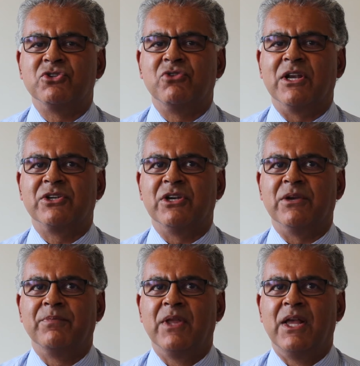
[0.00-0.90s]
stricture.
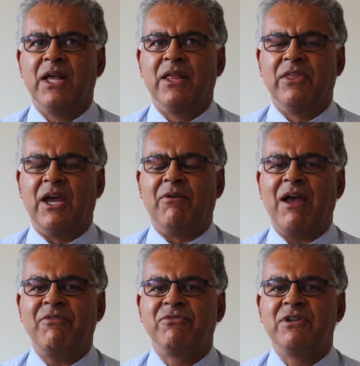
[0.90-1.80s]

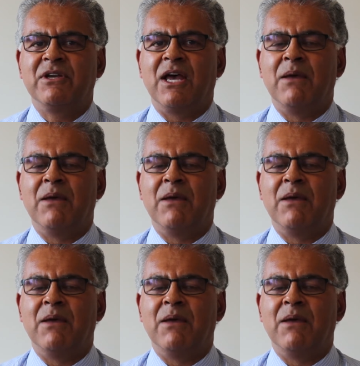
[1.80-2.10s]
Thereafter,